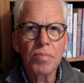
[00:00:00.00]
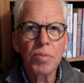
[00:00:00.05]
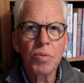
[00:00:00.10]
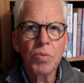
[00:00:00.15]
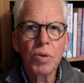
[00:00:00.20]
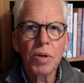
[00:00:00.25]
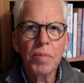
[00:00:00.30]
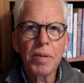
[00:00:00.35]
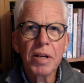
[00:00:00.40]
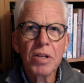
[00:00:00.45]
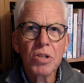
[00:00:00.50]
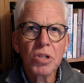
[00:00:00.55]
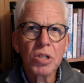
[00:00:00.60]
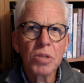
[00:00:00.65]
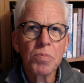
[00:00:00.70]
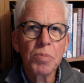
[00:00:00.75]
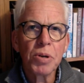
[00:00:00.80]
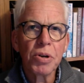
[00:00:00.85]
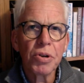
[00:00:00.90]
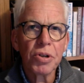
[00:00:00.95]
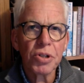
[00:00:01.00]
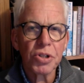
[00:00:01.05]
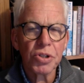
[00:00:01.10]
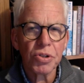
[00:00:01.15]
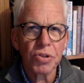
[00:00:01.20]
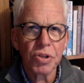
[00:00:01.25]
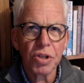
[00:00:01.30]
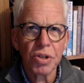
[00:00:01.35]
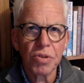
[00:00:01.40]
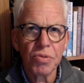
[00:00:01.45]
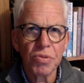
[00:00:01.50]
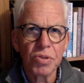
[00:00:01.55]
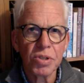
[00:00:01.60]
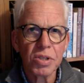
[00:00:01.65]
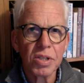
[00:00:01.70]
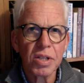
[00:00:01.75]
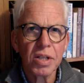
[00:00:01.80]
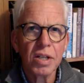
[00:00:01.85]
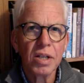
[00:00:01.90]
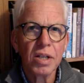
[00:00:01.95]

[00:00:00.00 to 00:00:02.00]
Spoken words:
But what about spiritual news?